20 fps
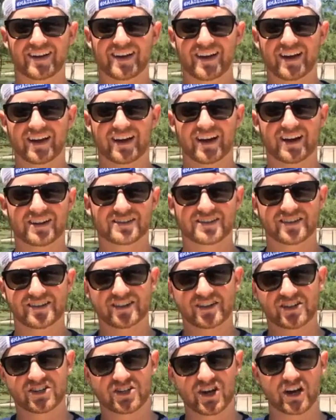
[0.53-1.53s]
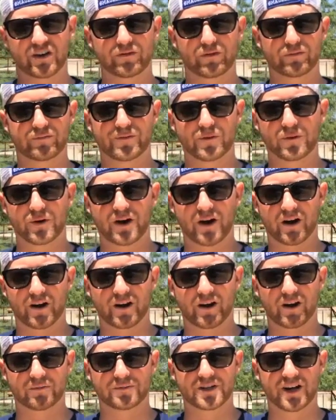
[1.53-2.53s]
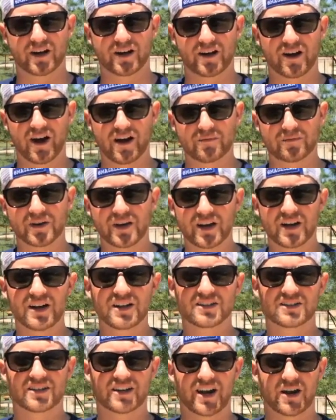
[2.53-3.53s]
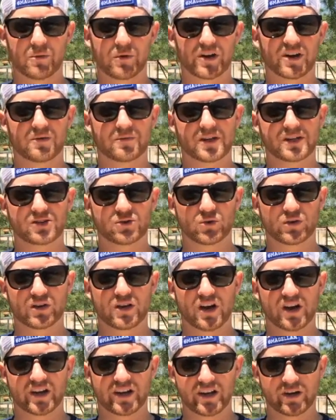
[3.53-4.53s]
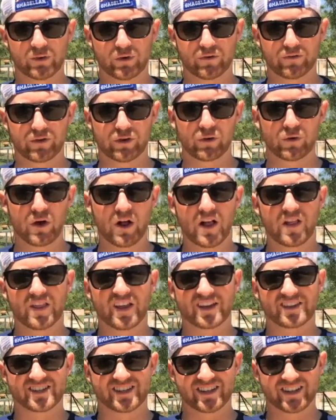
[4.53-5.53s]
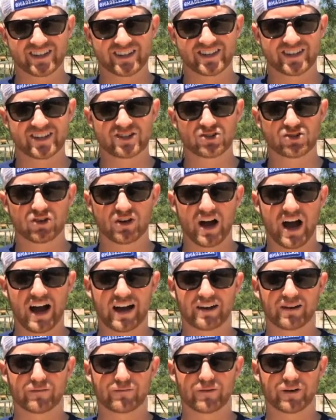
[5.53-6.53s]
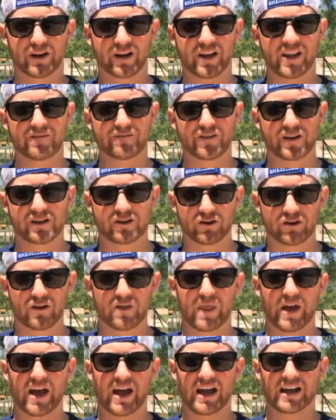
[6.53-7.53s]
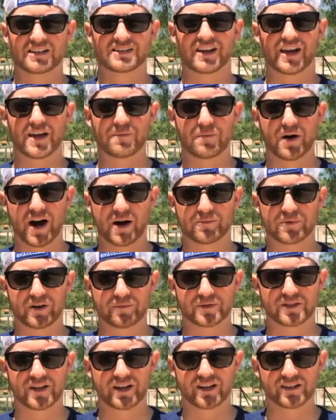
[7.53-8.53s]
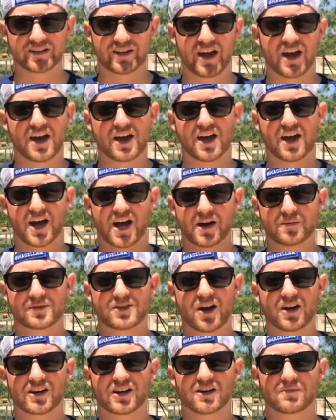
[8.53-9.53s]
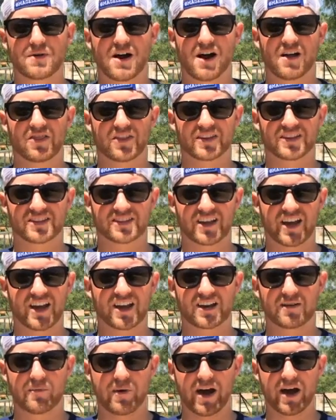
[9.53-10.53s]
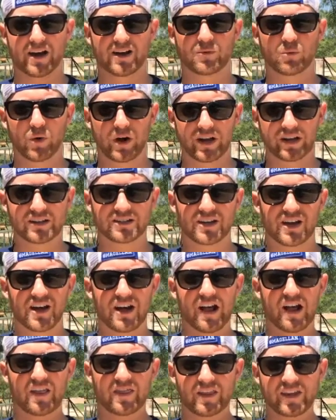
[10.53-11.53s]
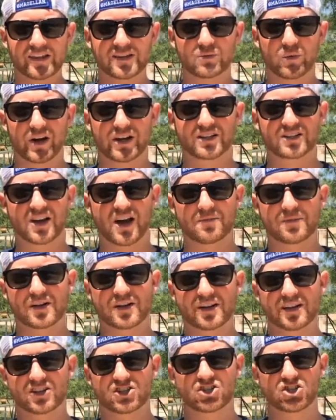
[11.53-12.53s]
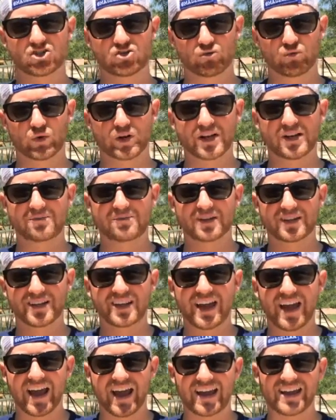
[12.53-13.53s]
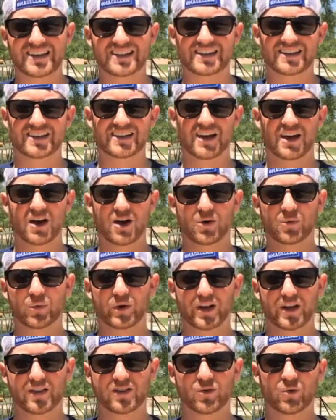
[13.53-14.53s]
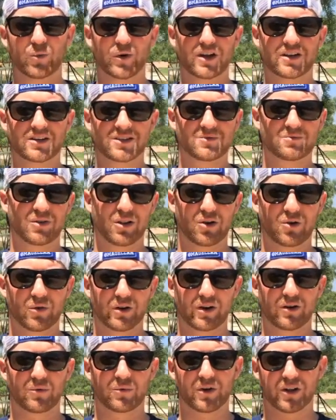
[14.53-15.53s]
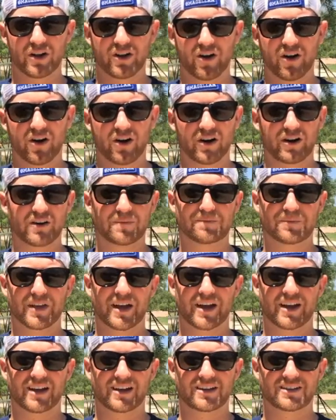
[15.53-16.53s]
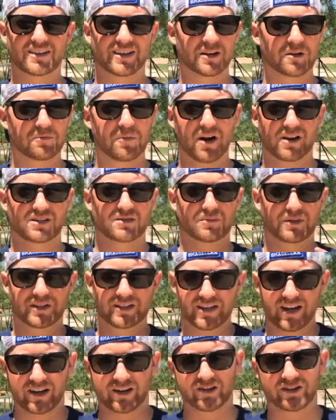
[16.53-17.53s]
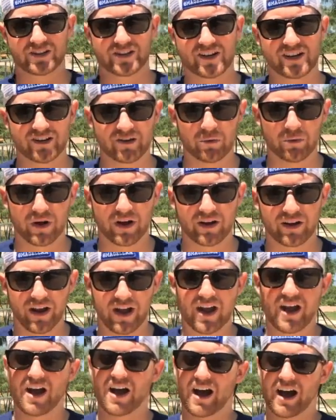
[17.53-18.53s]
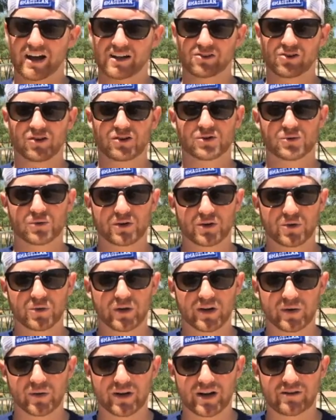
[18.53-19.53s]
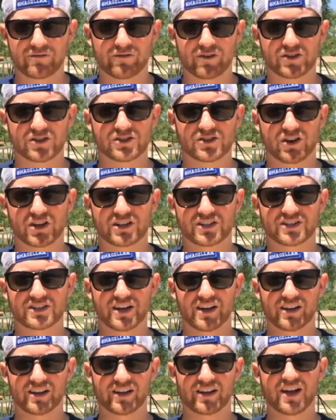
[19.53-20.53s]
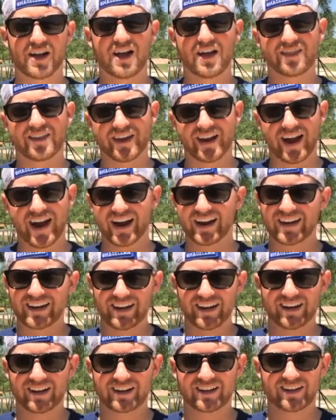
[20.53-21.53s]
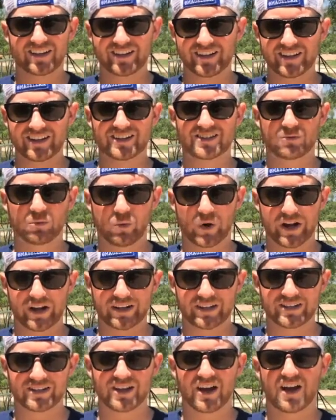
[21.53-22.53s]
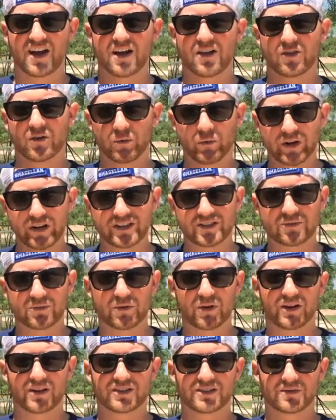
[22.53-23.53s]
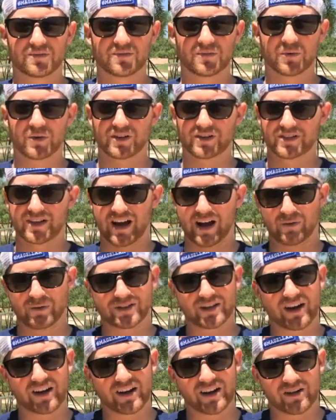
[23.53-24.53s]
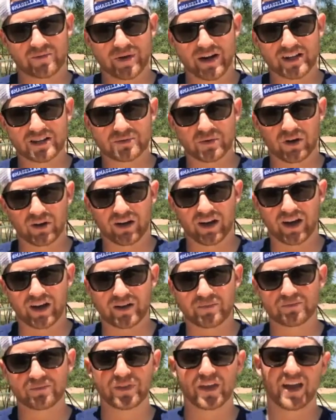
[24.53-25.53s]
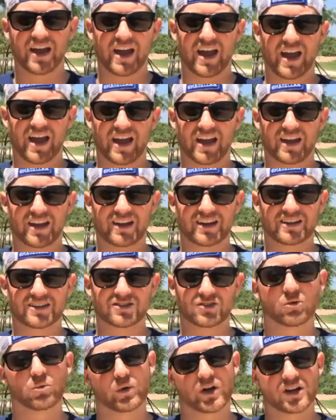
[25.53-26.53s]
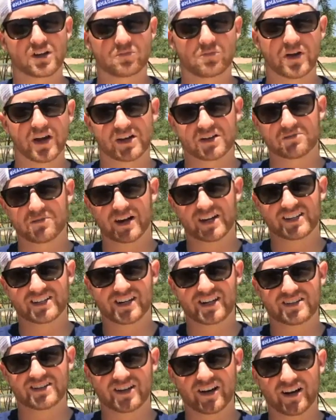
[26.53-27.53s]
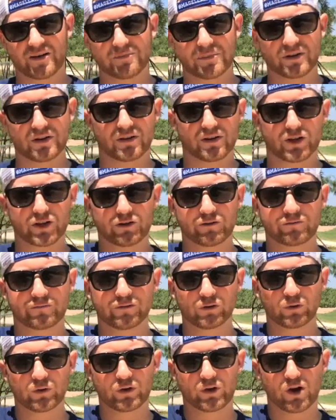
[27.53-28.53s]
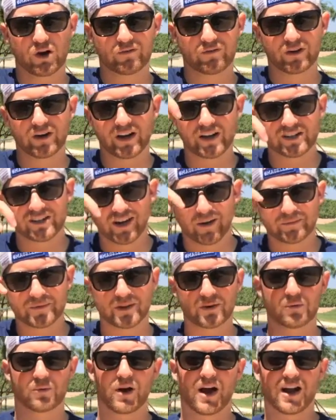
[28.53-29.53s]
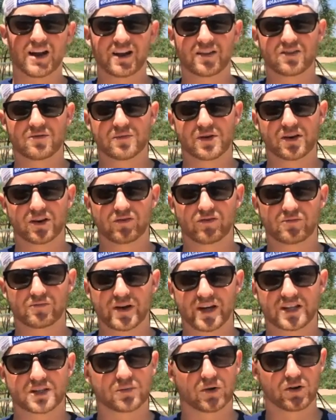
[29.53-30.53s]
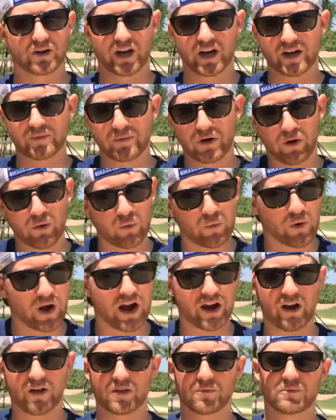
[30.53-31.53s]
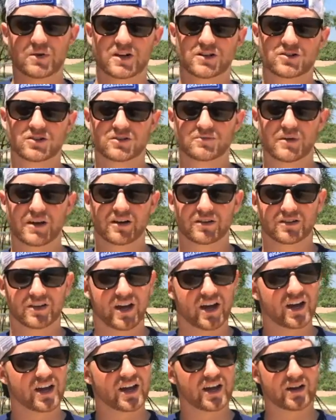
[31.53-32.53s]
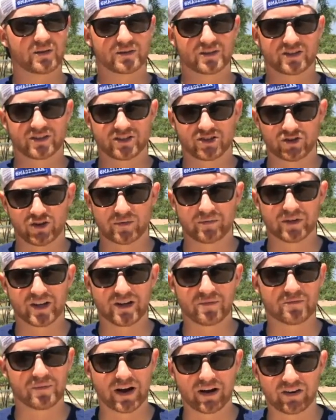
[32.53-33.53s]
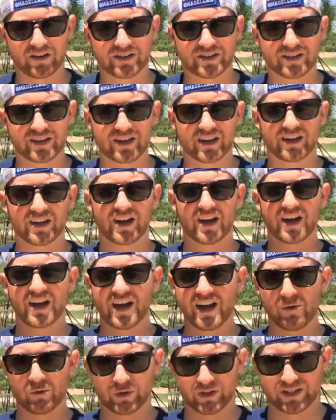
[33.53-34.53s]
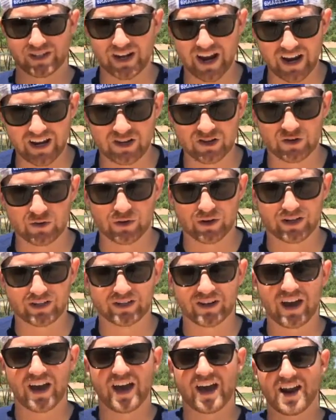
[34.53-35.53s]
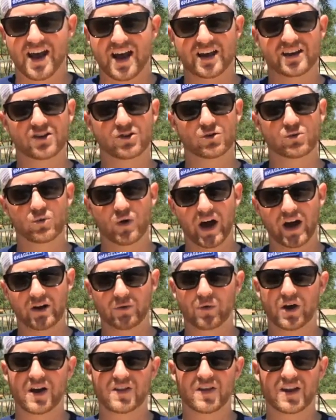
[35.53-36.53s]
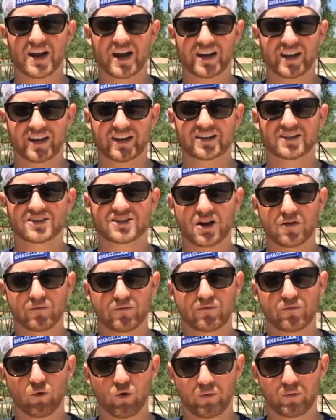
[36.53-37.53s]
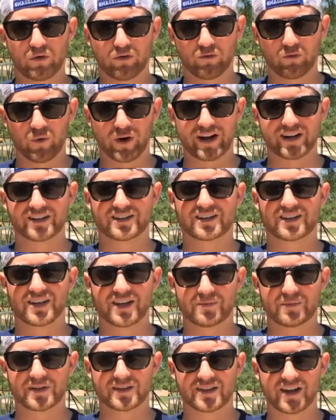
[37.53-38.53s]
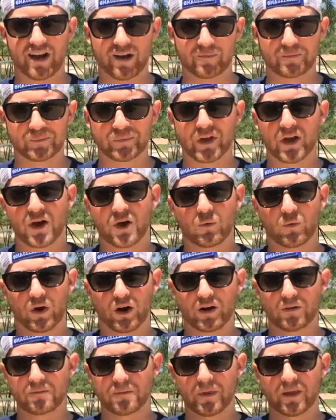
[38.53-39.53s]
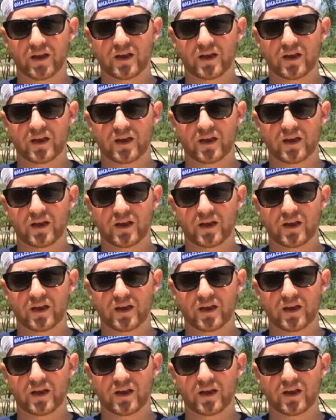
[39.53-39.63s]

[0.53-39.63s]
Hey guys, it's Jake from foodcarthelp.com. Today we're going to be doing a gear review that is an essential item for any vendor that has a pop-up tent. I'm talking about the sandbag weight. These weights come in extremely handy when the wind is blowing really hard and it could possibly take your tent away. I learned real quick when I first started selling that I needed these weights. The reason was was I was out at a baseball game and the wind picked my tent up flew it over and dumped it right in the middle of a baseball game, right on the pitcher's mound. It was extremely embarrassing, it was dangerous, and I knew right away that I needed some form of weight to keep it down. Well,